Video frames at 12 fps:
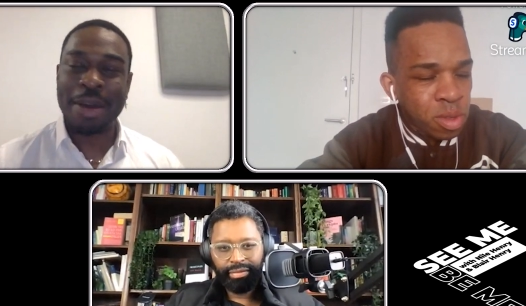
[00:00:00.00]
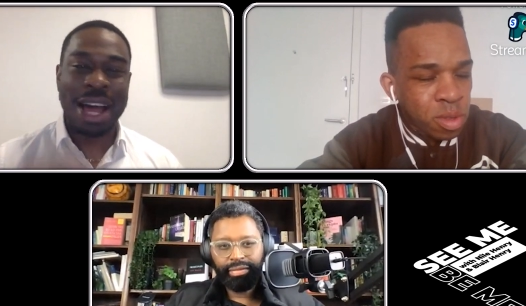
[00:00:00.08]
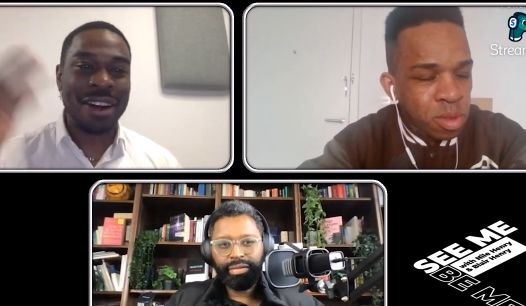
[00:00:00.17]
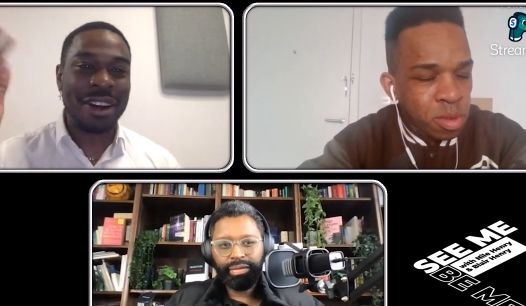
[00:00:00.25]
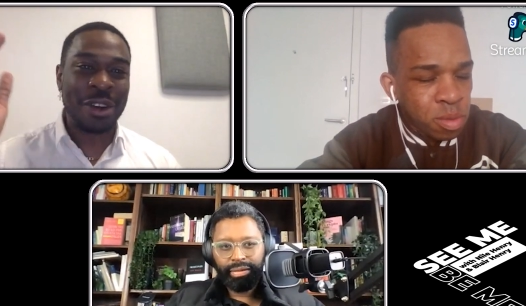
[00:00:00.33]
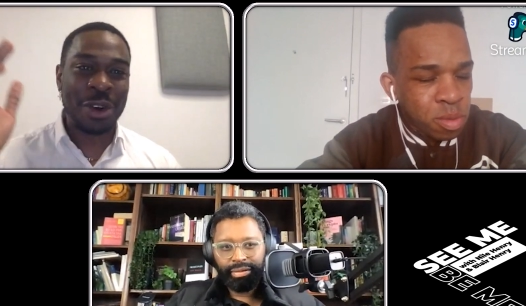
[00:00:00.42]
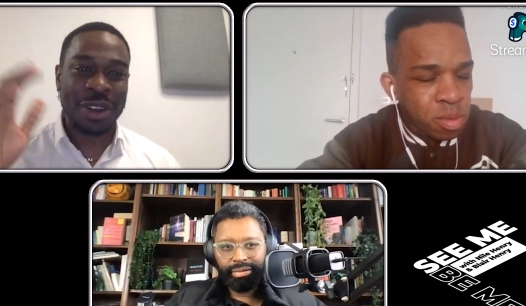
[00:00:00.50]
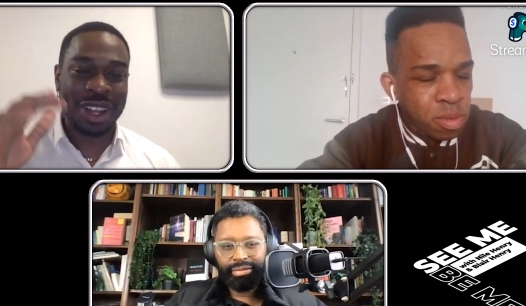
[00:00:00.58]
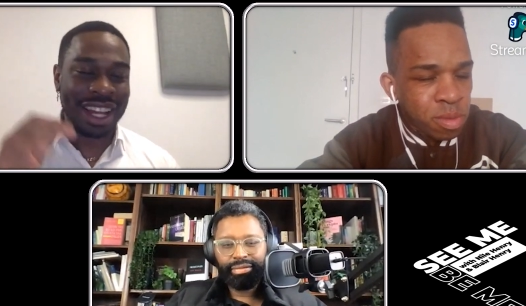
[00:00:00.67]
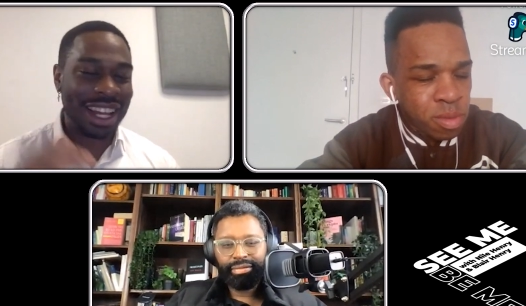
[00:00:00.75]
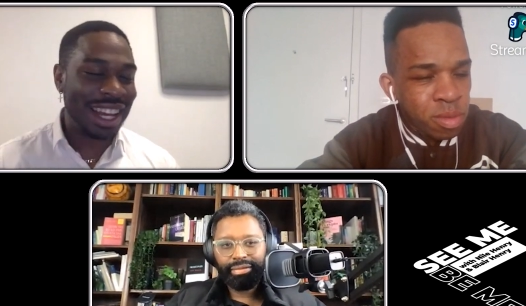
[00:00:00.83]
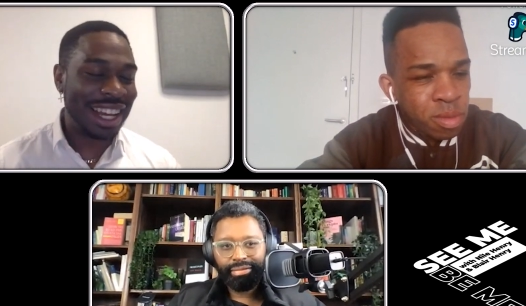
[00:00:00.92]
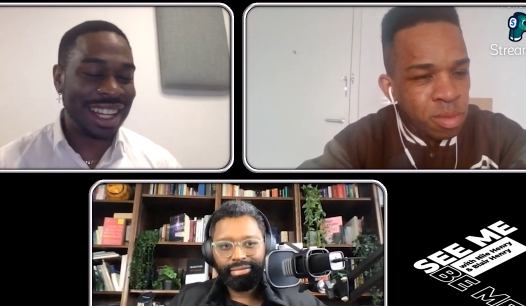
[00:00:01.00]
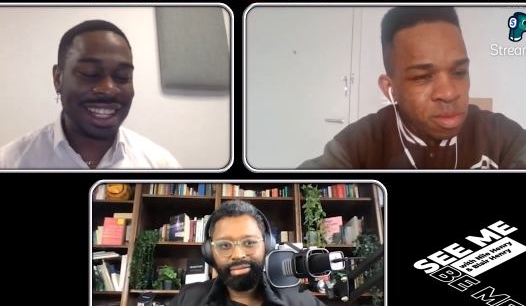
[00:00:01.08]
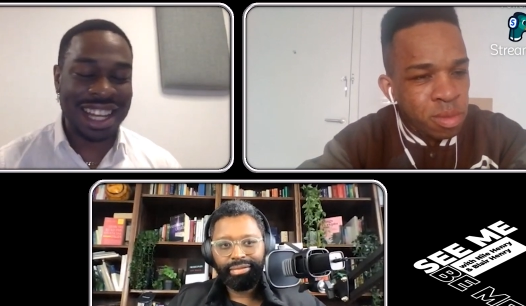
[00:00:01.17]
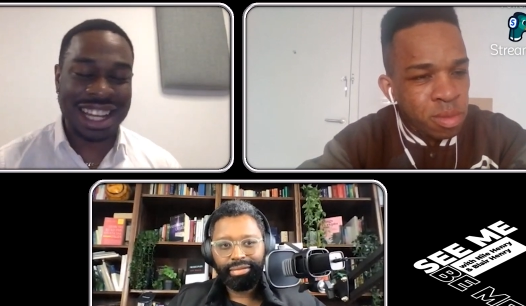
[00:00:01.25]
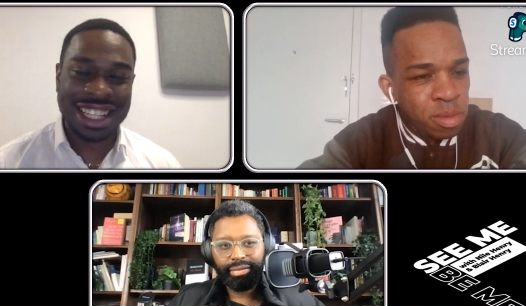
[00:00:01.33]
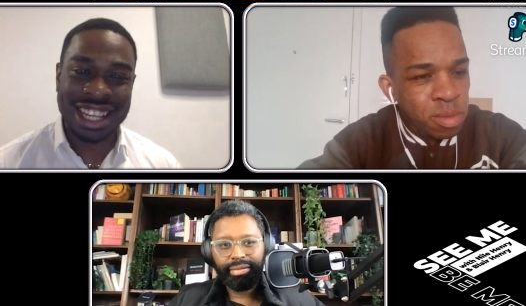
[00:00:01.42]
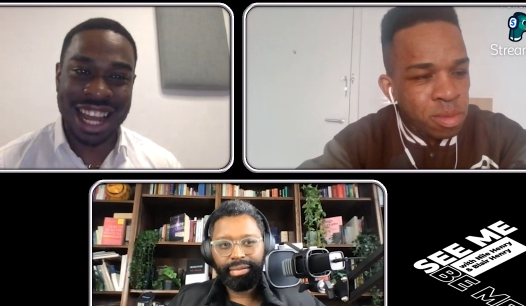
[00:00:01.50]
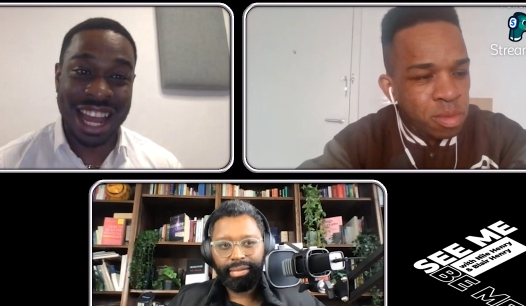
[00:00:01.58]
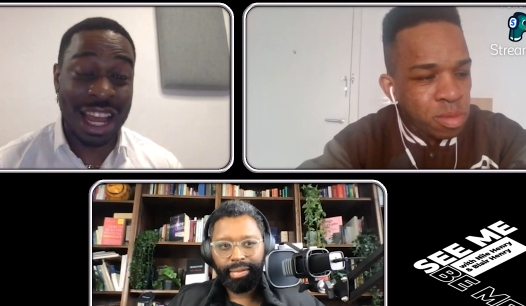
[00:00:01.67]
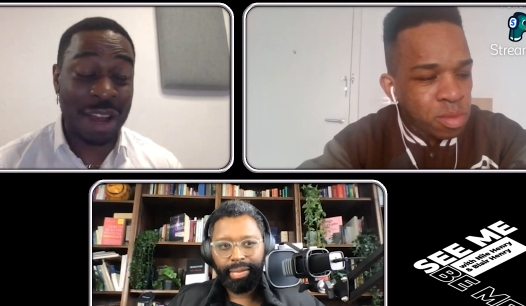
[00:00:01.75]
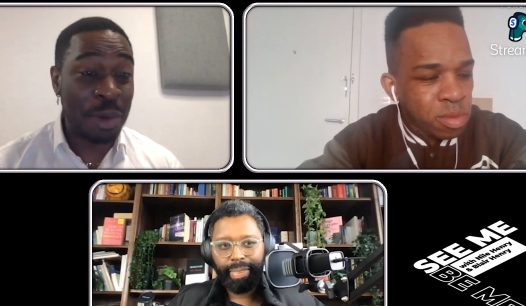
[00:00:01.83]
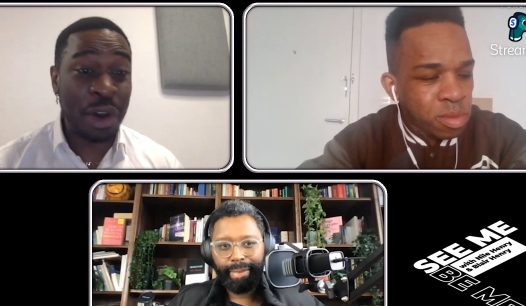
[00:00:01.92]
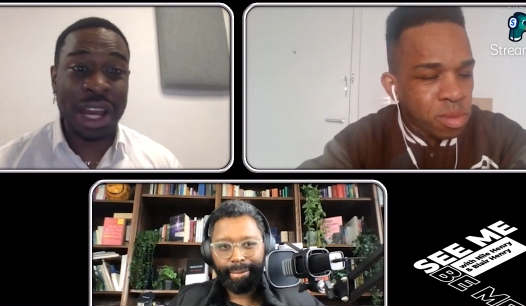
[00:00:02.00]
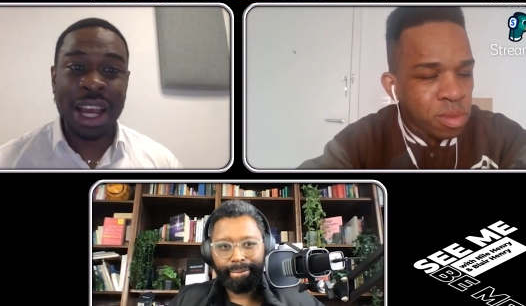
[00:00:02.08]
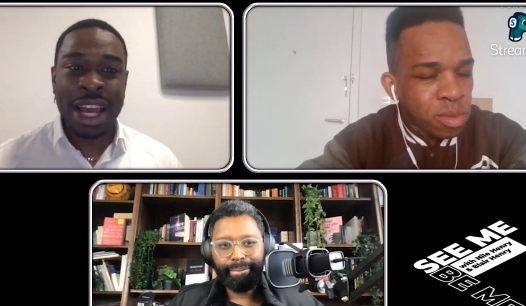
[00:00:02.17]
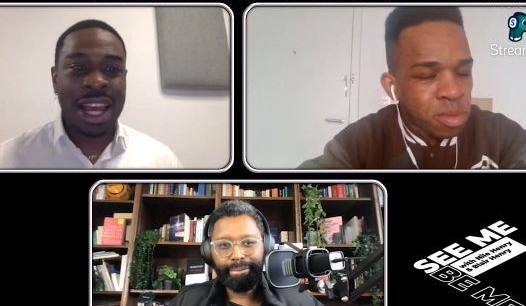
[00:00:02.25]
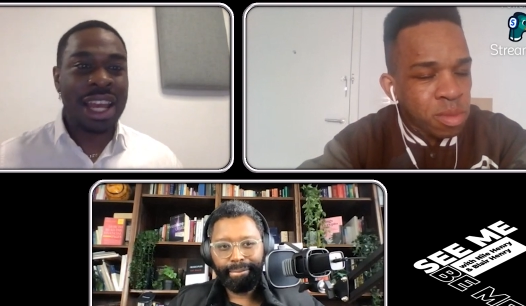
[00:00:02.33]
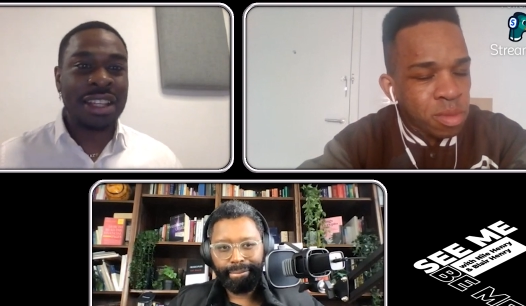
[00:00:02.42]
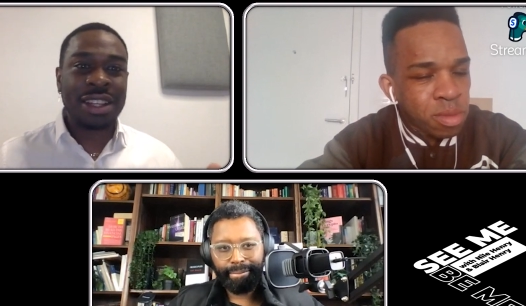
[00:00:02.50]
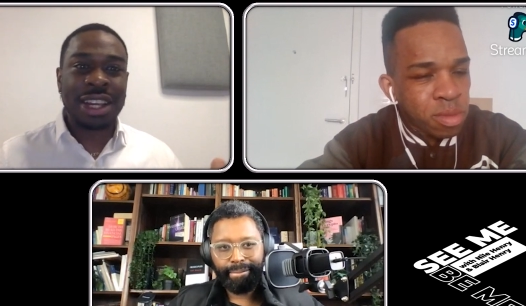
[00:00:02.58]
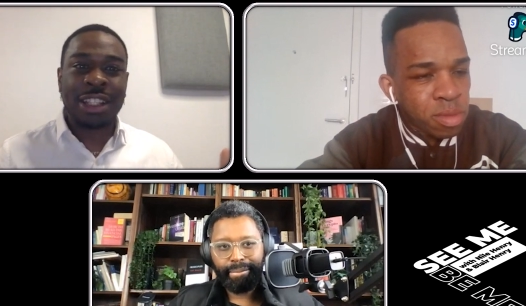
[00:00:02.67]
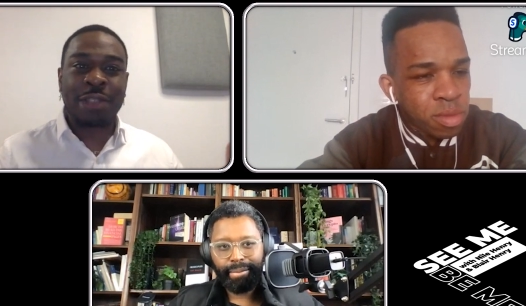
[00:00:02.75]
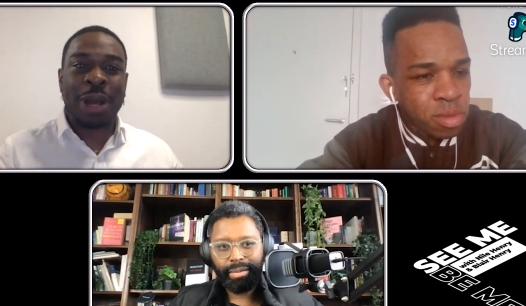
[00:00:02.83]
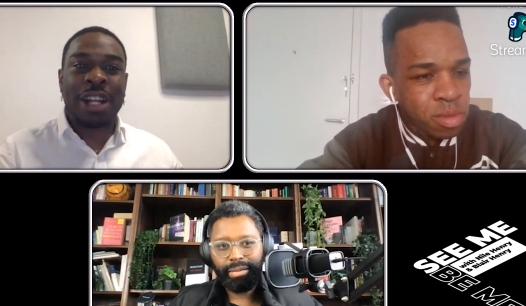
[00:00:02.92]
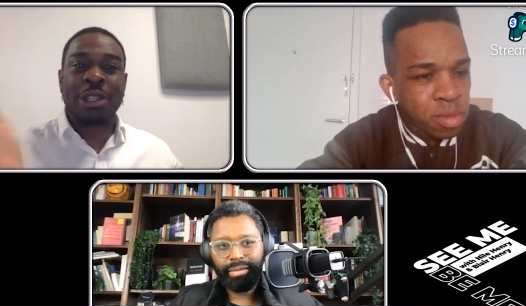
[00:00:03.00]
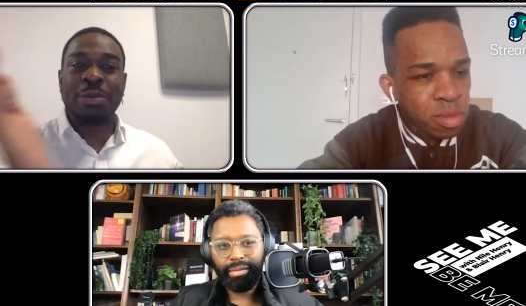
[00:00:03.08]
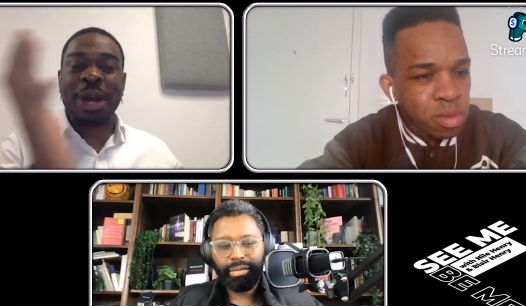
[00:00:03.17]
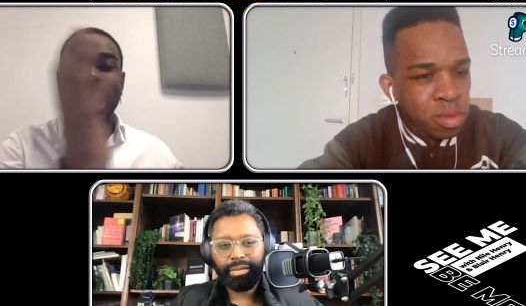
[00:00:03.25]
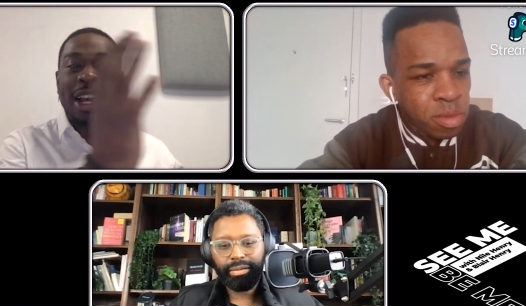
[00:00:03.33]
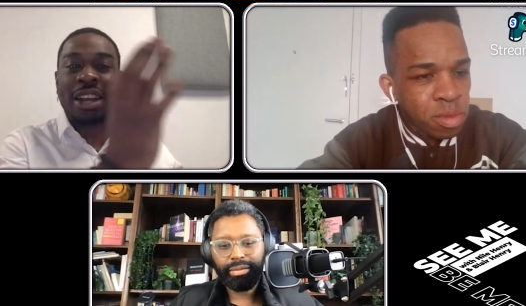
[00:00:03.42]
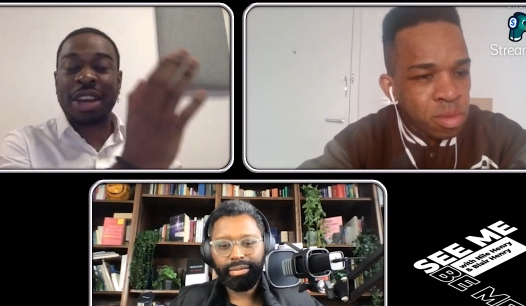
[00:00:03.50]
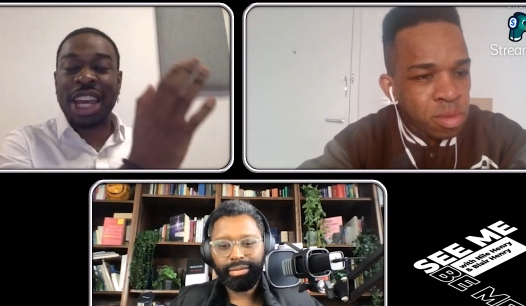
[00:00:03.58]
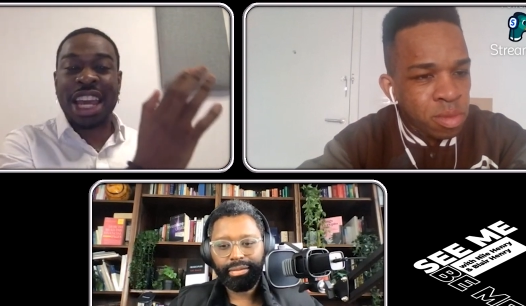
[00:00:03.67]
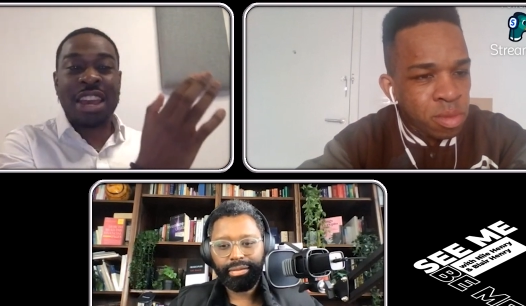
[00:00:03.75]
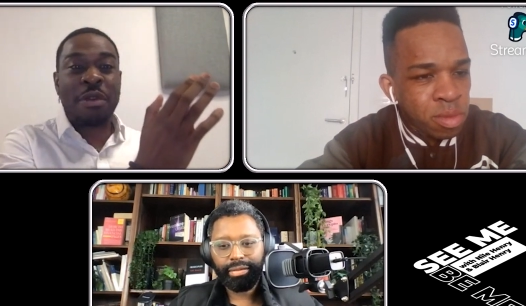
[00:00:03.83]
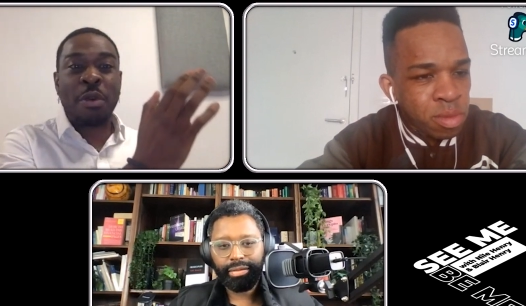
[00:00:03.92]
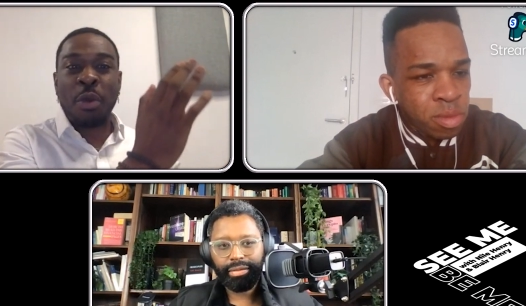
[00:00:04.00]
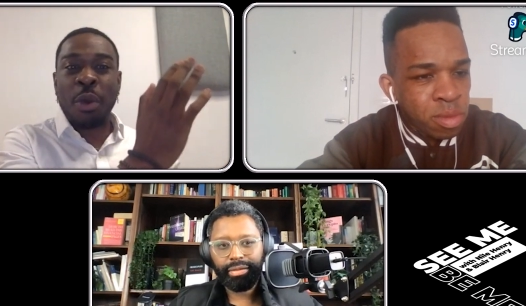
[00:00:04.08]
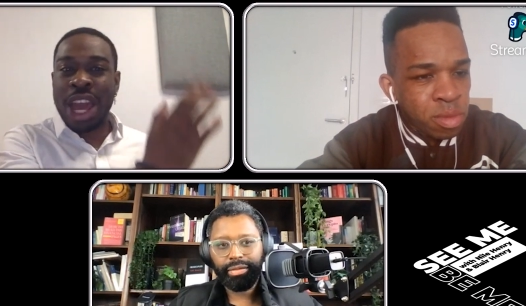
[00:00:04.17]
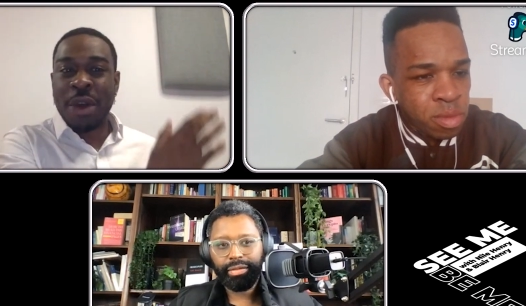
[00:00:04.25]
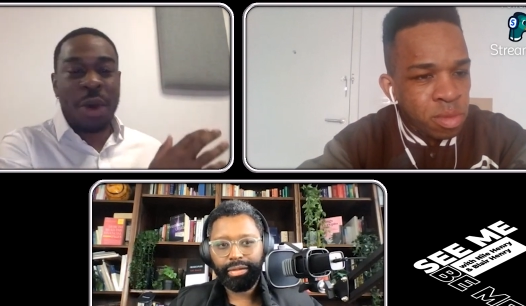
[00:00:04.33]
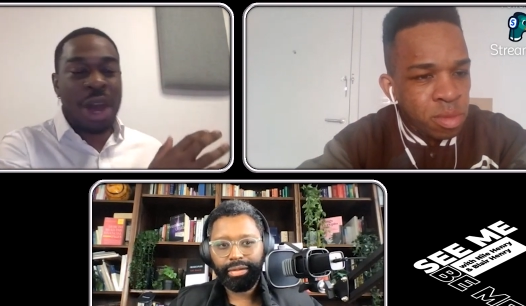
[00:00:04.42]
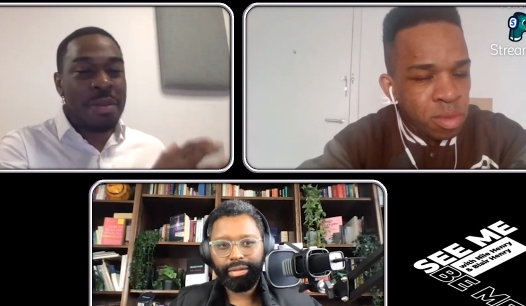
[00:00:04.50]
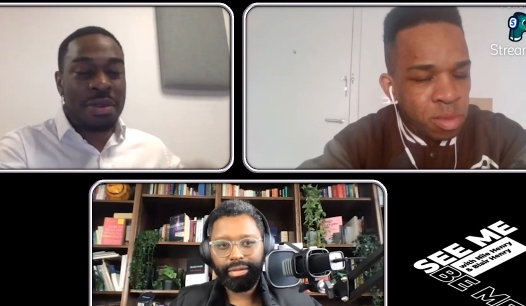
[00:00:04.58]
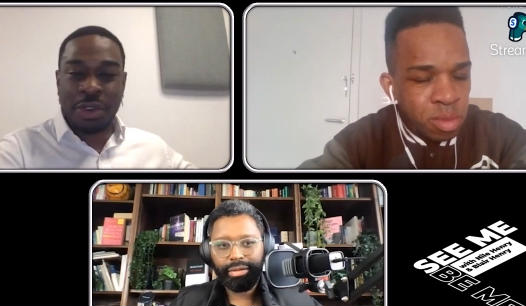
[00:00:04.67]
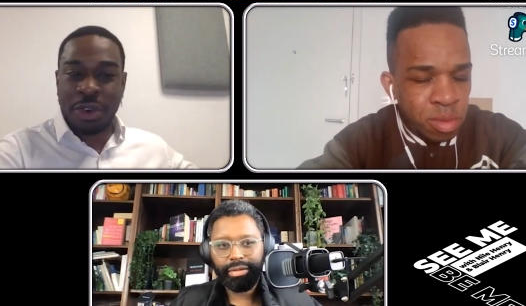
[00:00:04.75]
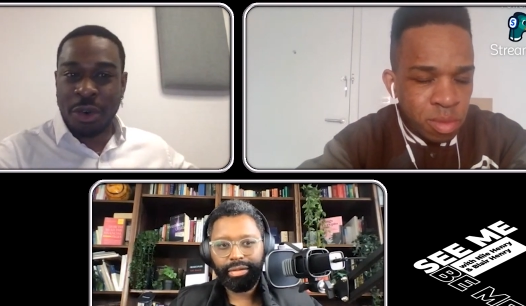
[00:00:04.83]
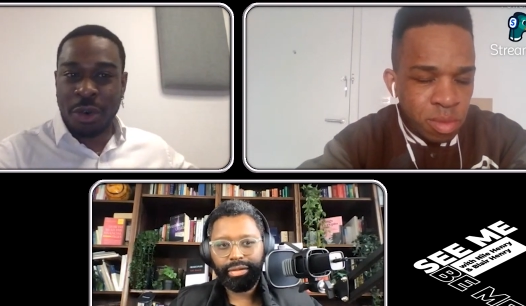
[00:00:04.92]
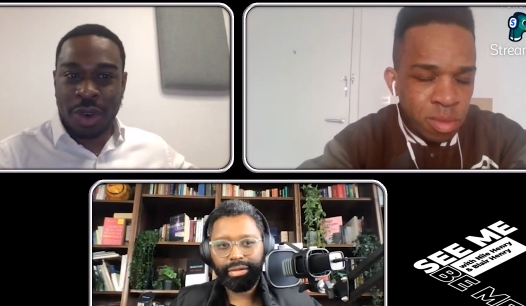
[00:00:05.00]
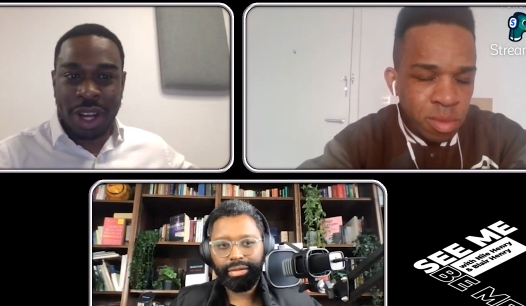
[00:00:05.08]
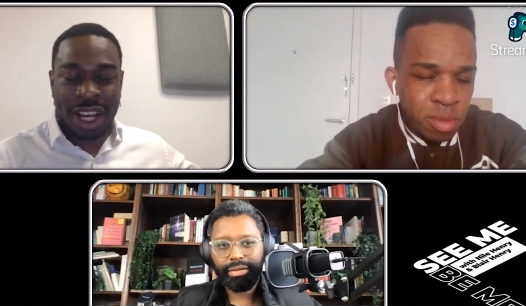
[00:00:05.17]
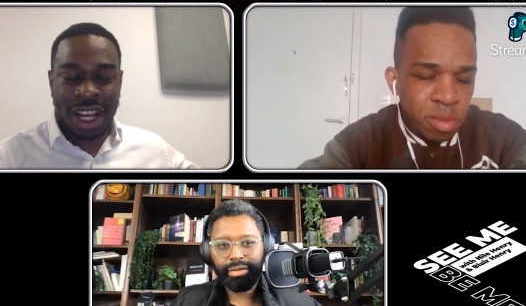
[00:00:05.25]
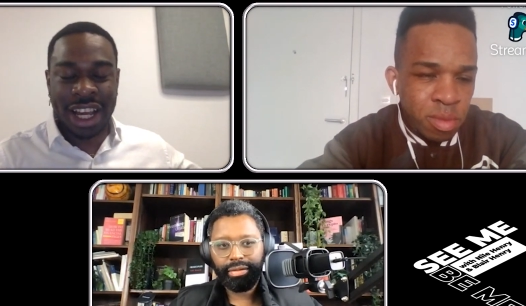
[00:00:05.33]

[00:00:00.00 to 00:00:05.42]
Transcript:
Speaker 1: about uh, in today, but mm. it comes back even way, way before.